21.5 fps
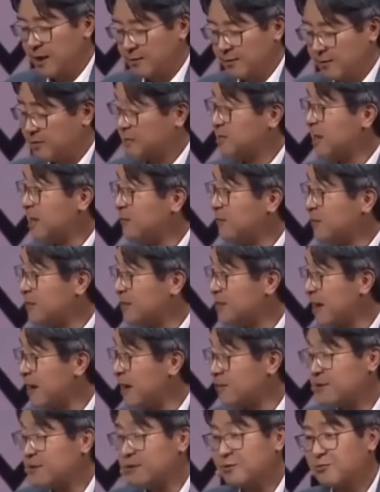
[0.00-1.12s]
there's a safety and
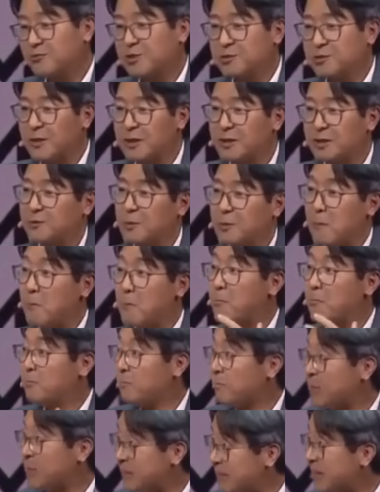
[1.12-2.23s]
soundness, risk management
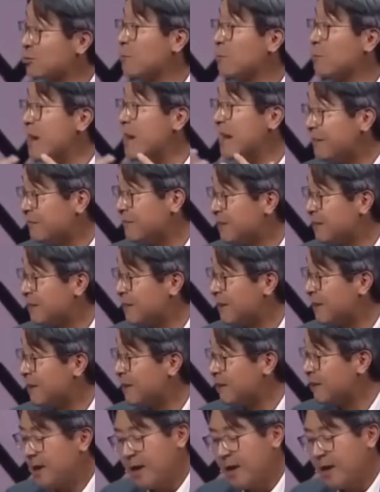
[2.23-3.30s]
potential benefit there,